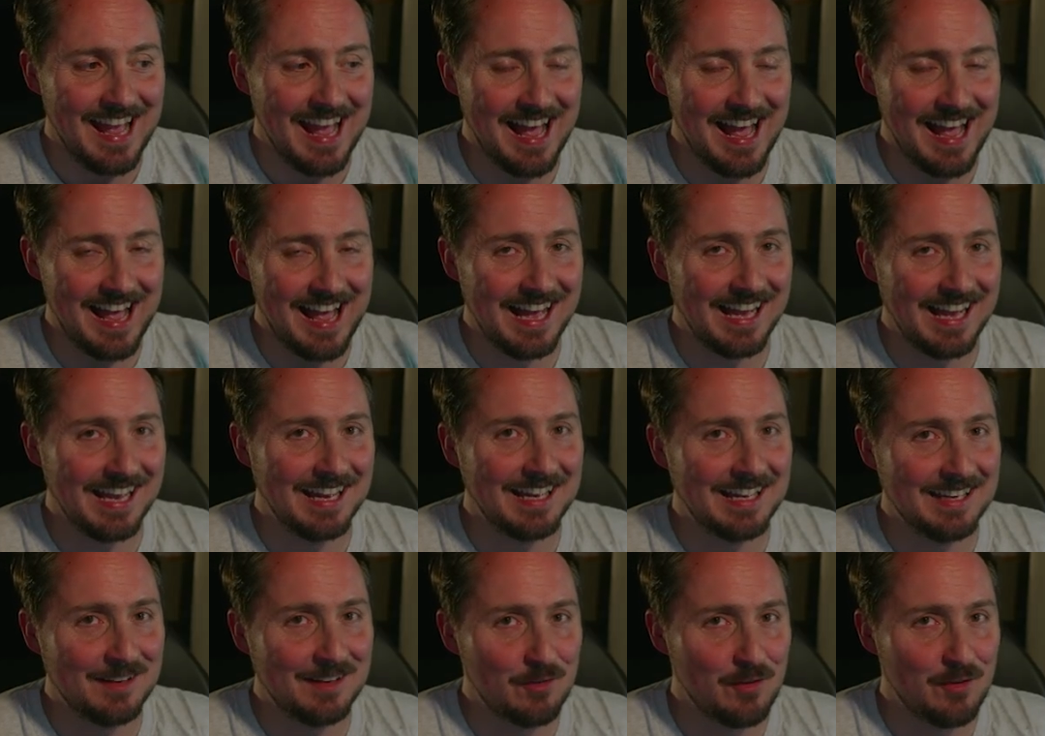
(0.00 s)

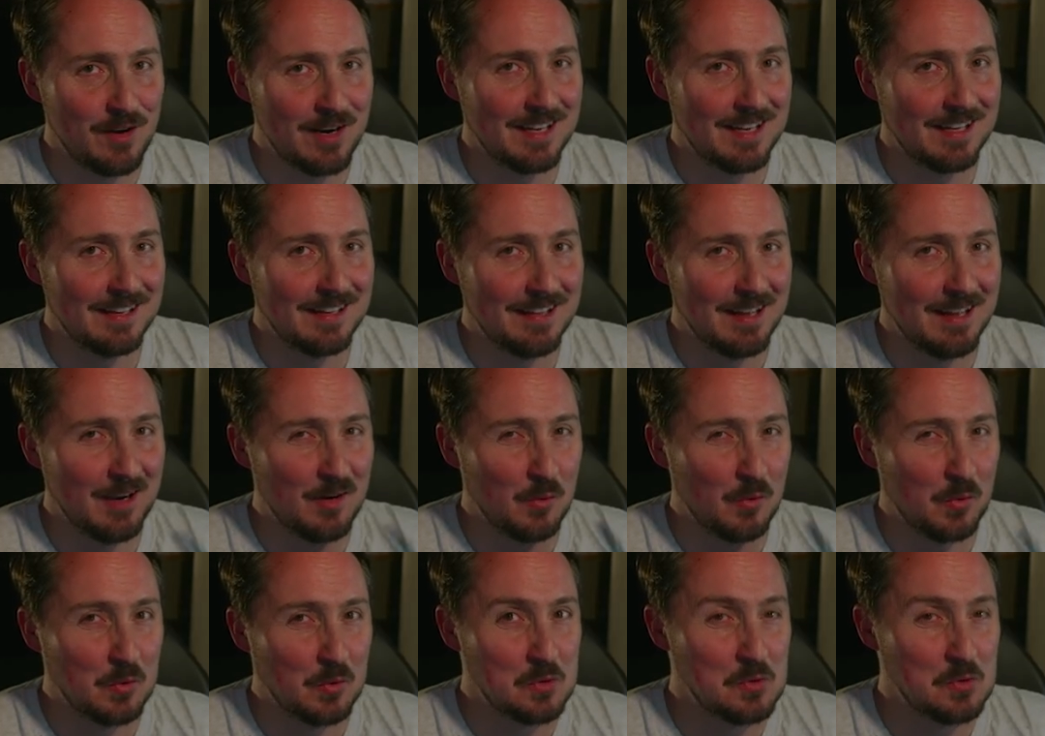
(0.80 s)
I reckon that will
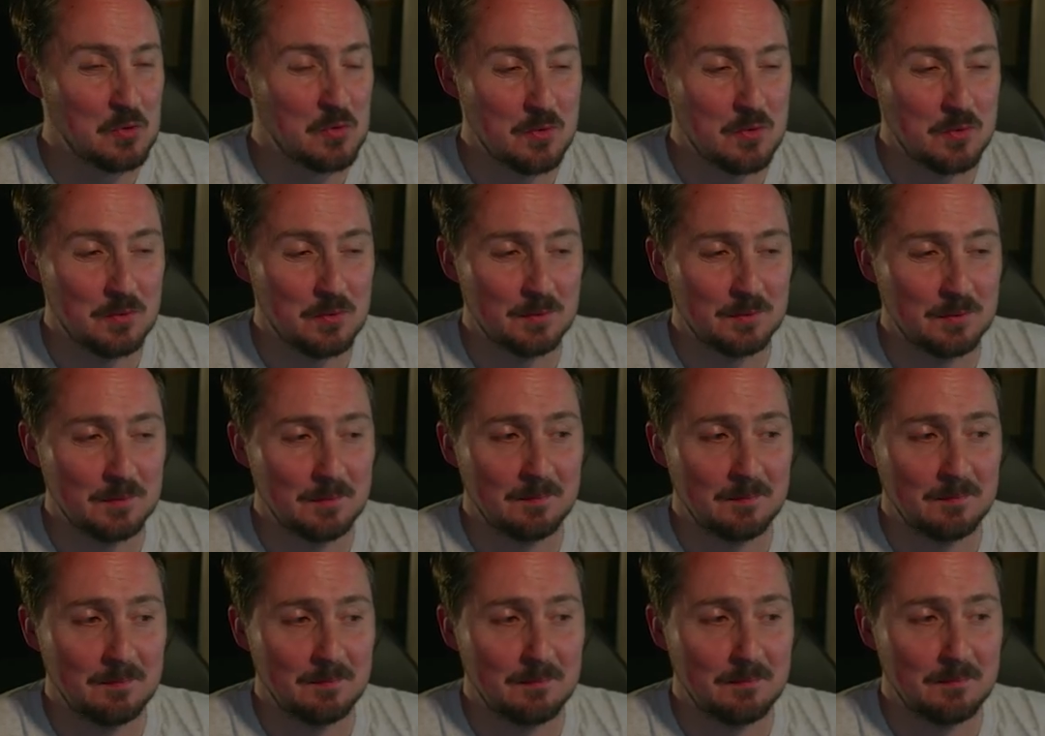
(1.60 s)
go
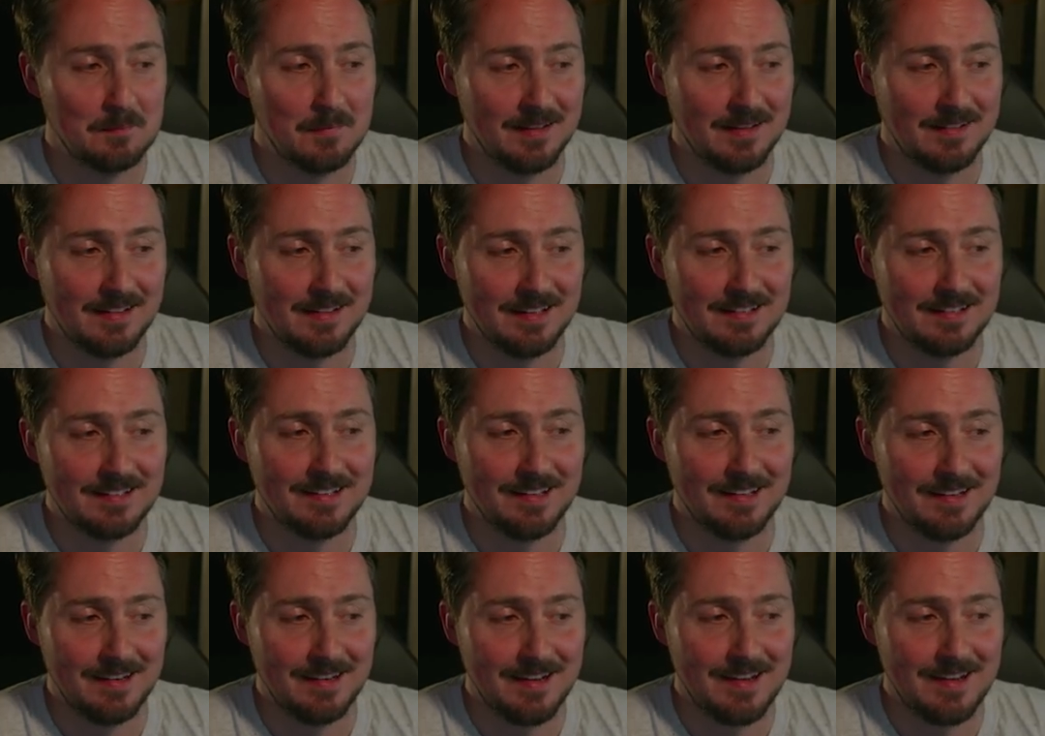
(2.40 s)
by the end of the
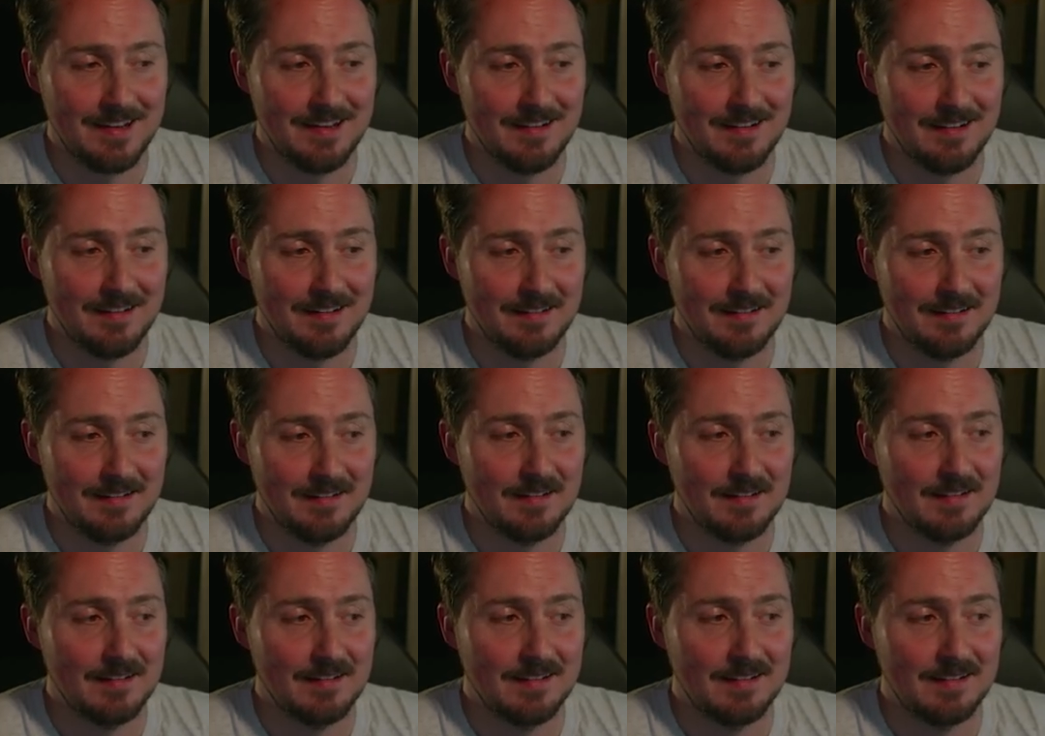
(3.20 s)
night.
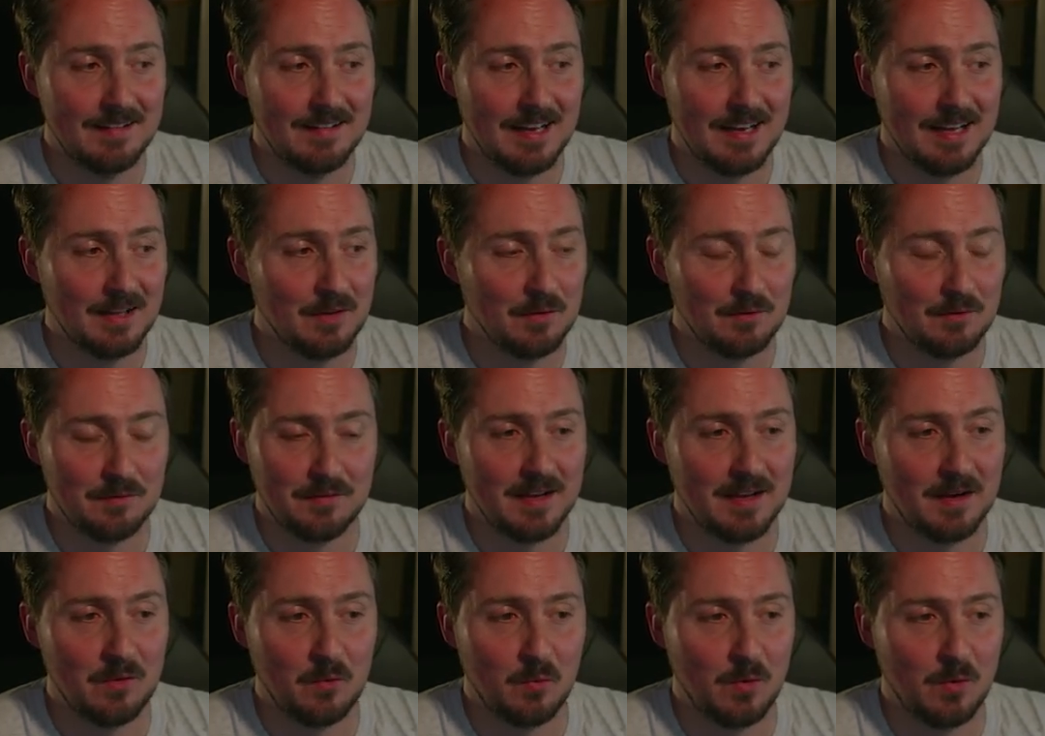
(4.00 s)
I don't think
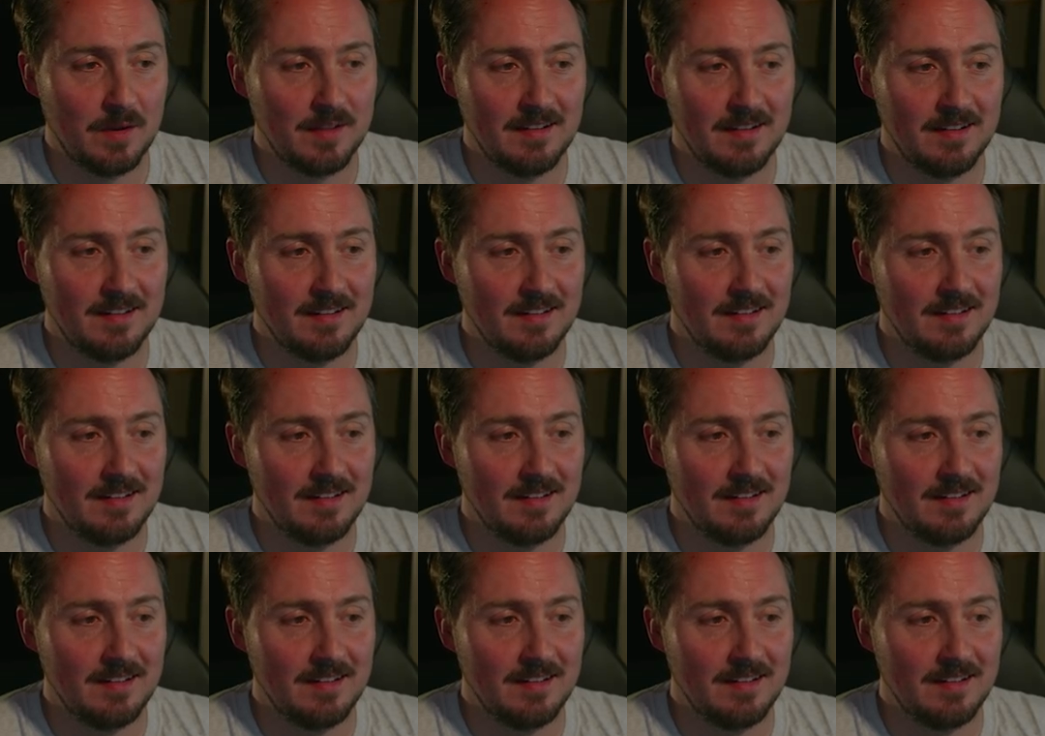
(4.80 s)
I'll win that.